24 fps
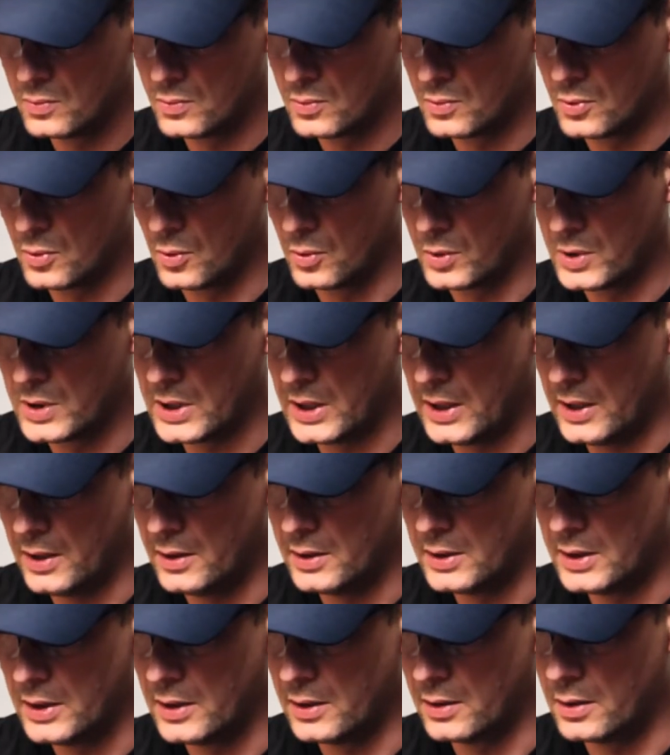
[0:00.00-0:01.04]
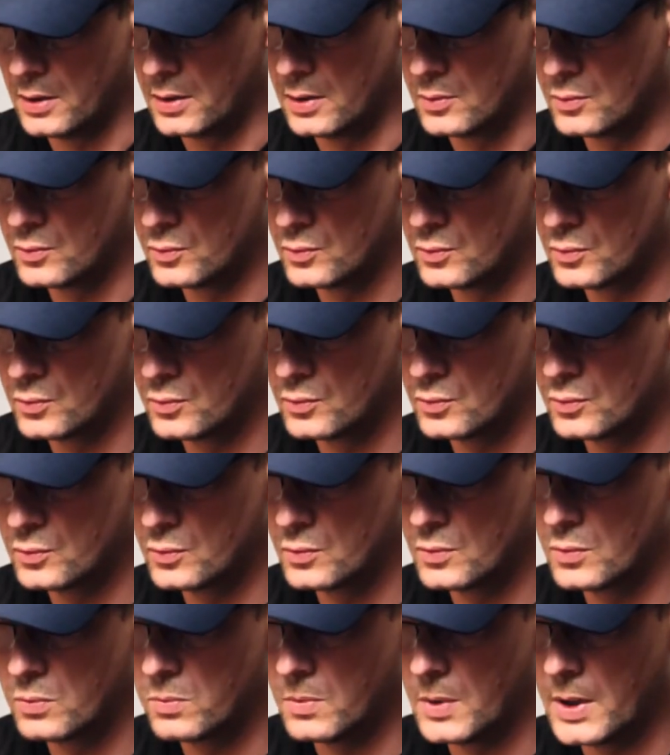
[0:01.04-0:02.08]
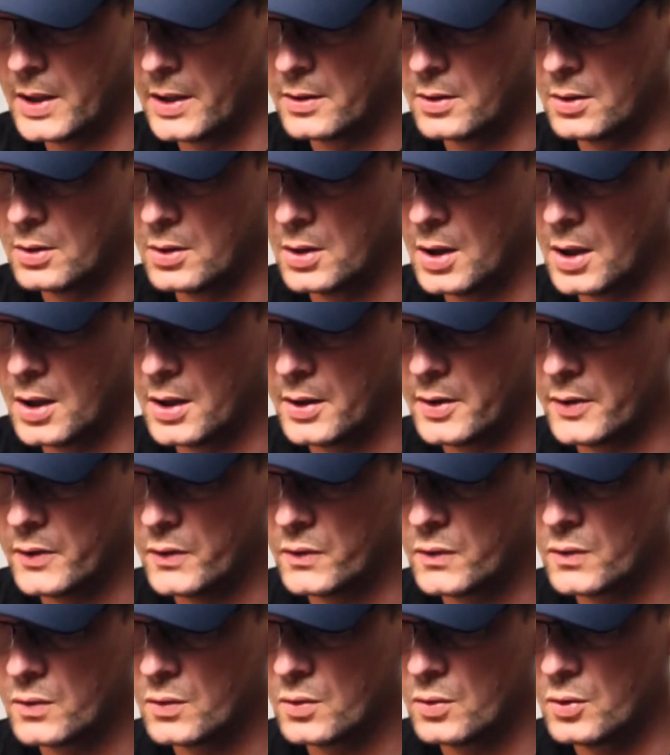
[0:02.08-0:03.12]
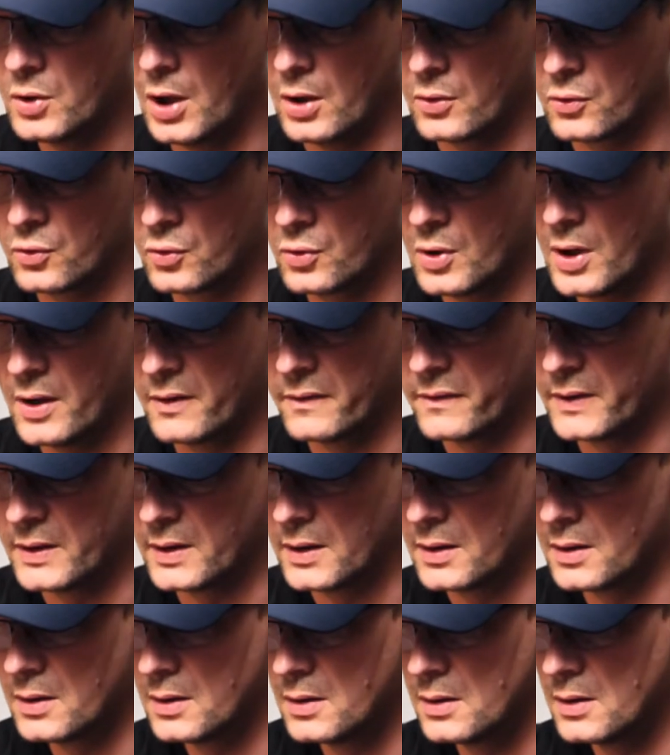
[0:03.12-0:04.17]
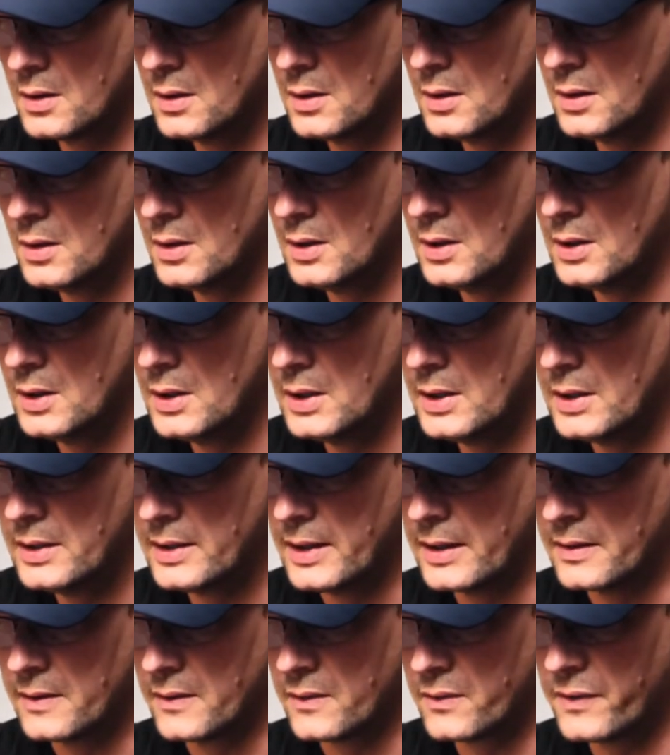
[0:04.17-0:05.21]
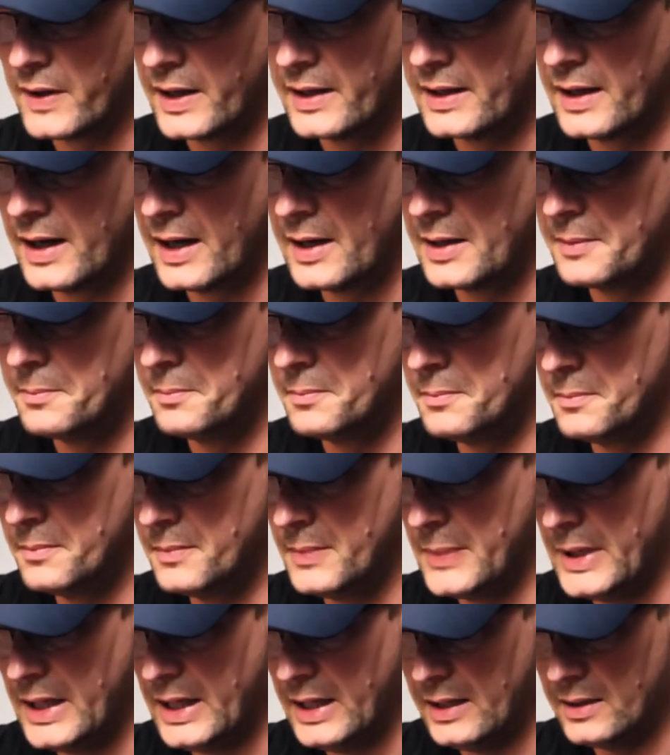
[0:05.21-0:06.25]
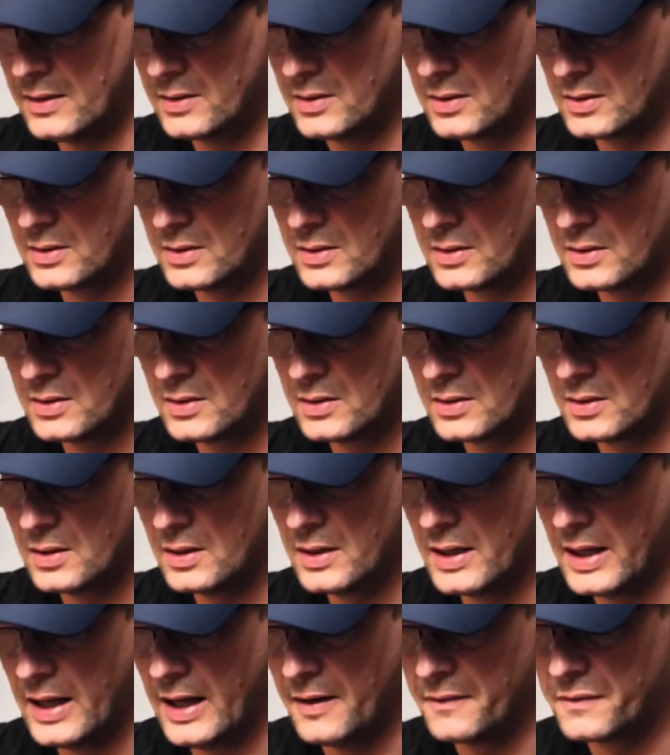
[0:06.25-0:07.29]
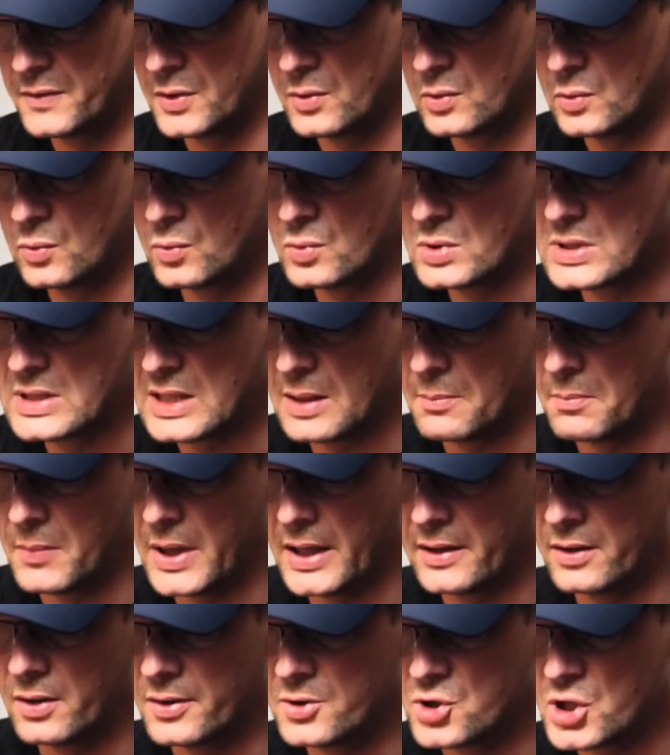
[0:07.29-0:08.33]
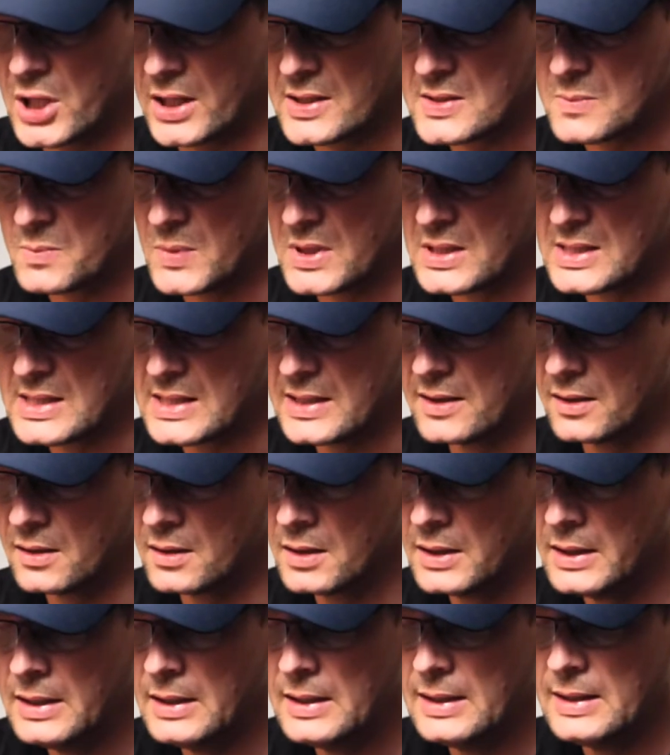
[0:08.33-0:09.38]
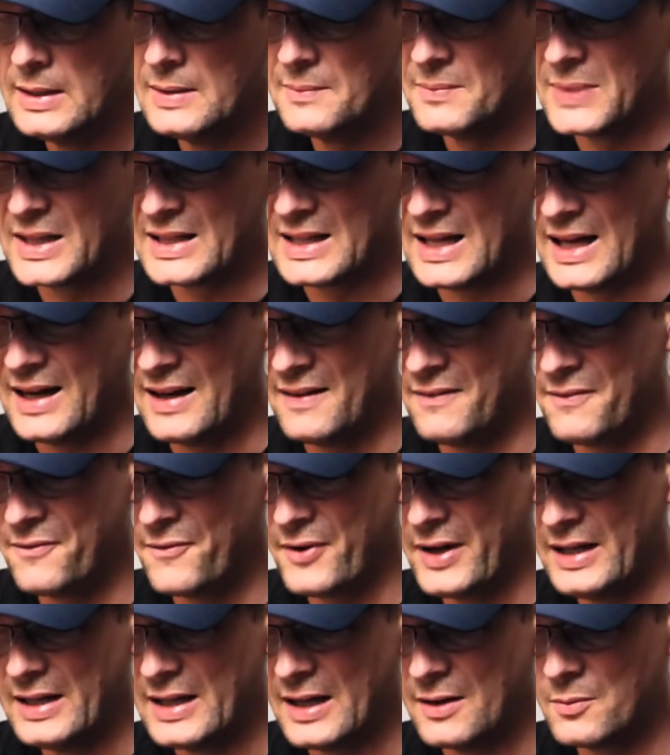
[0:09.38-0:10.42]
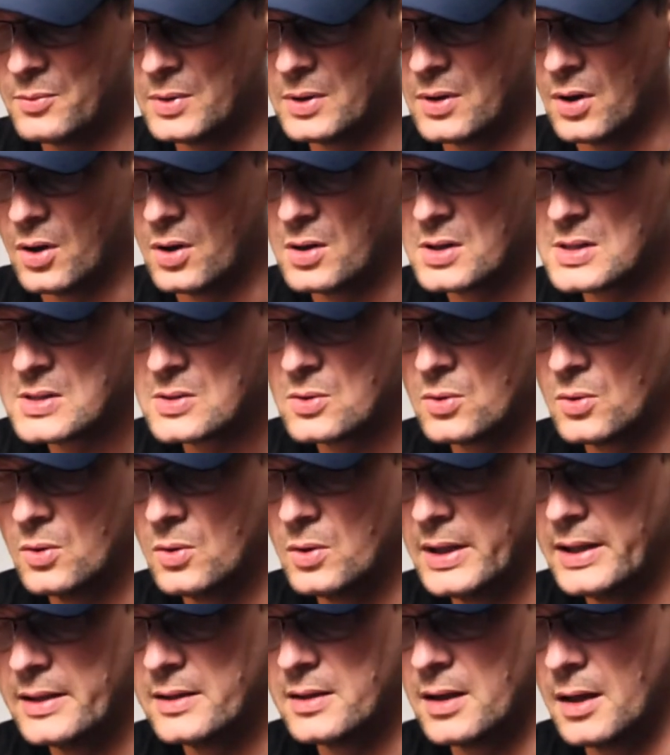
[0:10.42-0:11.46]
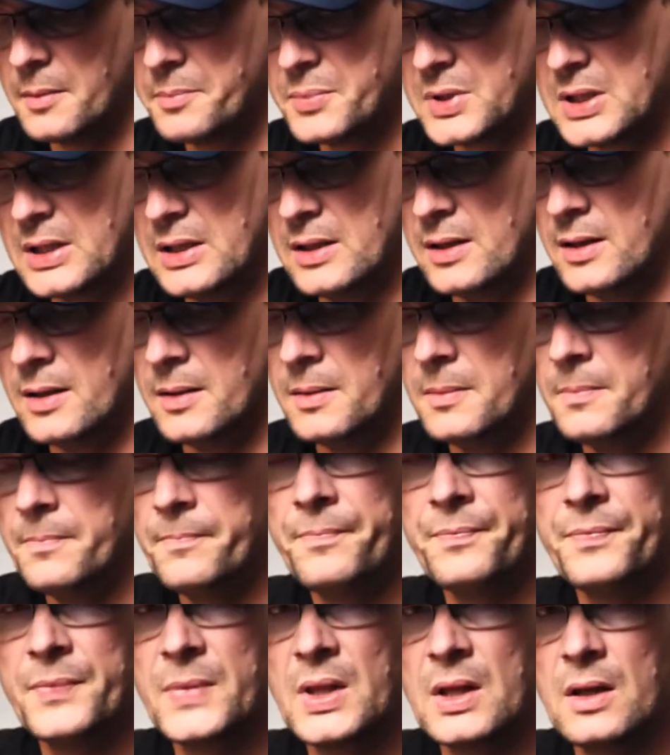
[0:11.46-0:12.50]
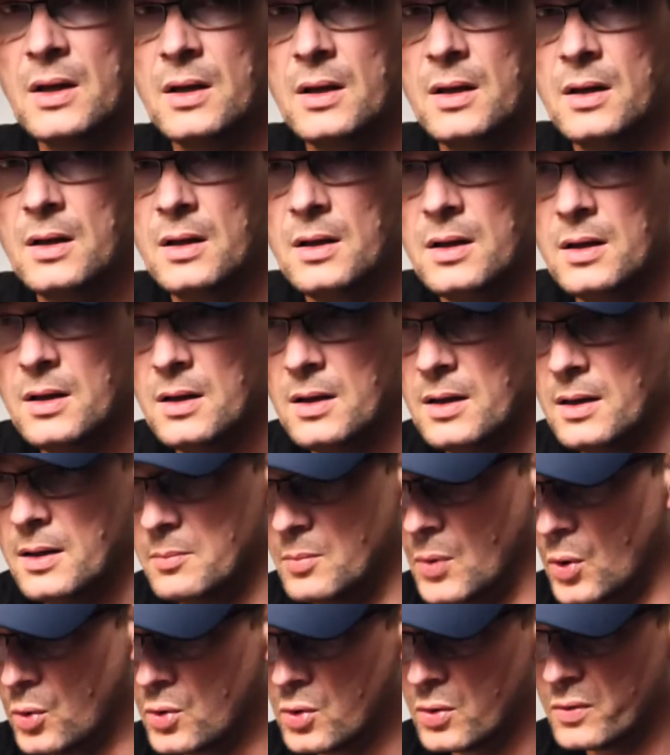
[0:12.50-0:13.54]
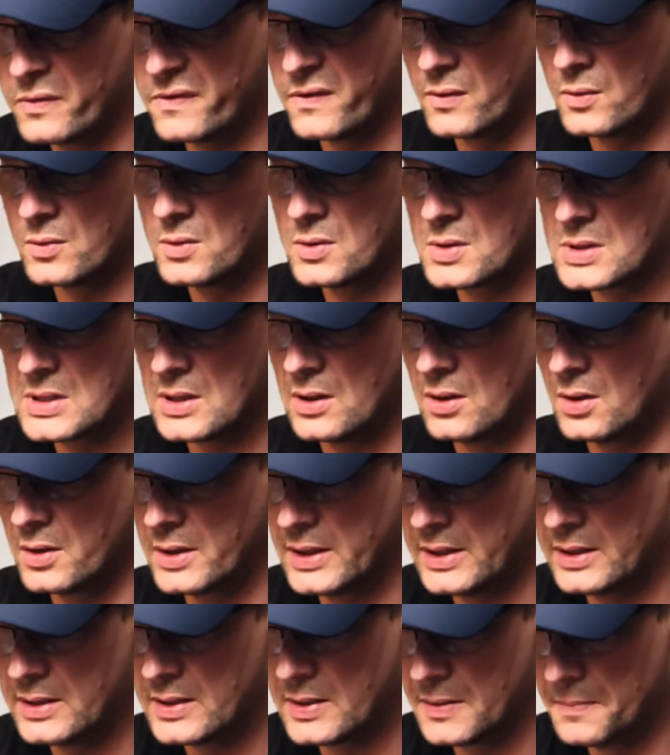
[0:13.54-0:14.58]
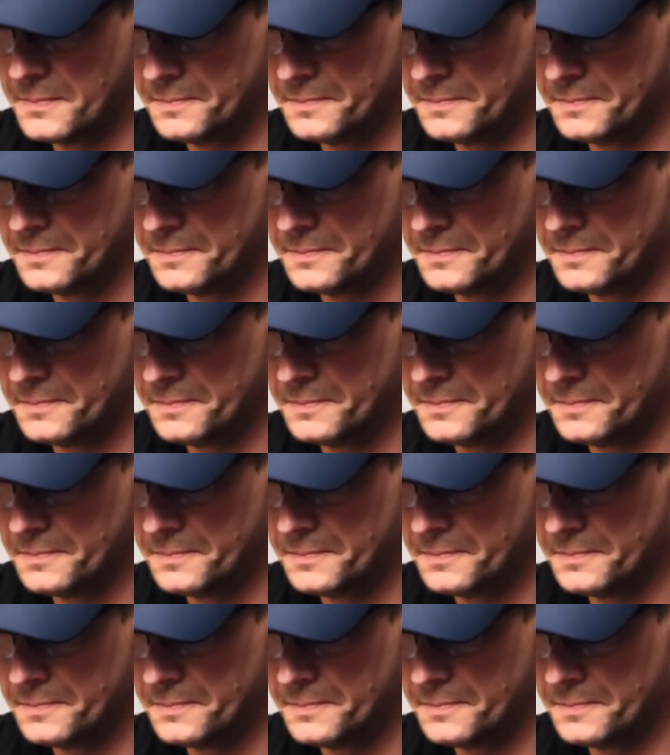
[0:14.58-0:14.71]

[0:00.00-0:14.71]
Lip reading: rotating quite nice. Yes, I think that is fine. I may have to do some minor adjustments here, but I think I will also adopt a motor focuser on it,